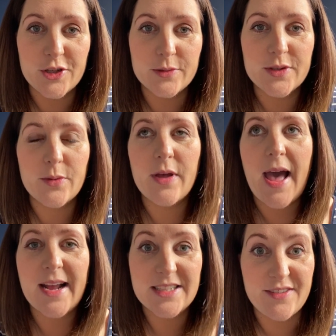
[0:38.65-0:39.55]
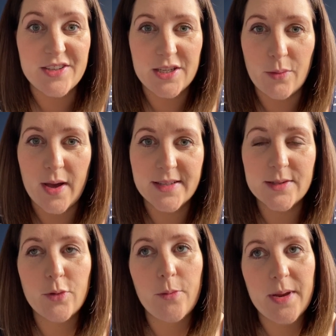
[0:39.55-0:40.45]
So activity-wise, of
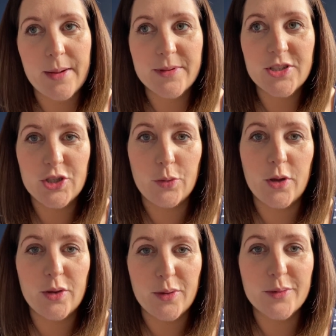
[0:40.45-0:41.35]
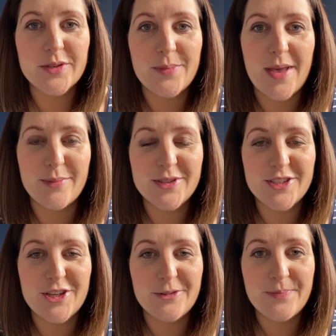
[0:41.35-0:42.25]
not being able to do what you used to be able to
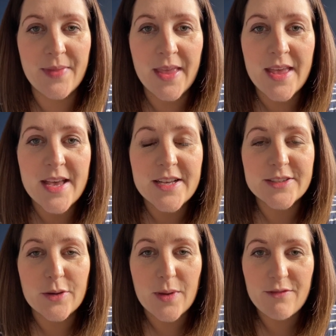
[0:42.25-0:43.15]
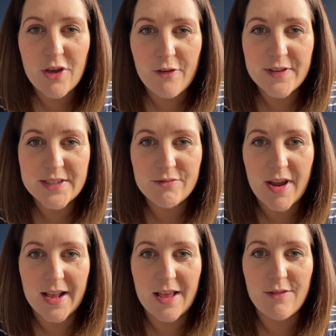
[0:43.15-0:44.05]
do. So give the office a
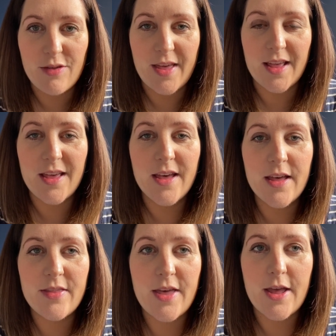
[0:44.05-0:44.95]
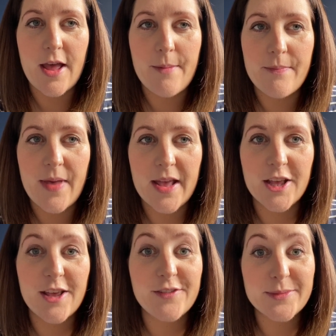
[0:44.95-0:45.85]
ring if you think that I could
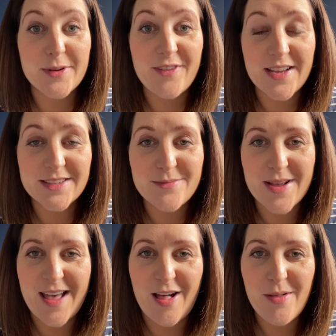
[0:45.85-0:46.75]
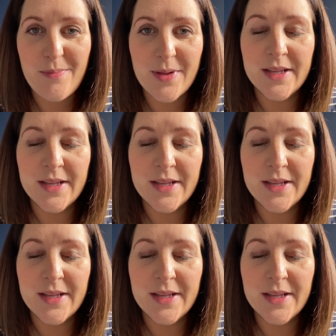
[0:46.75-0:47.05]
give you some advice that might help.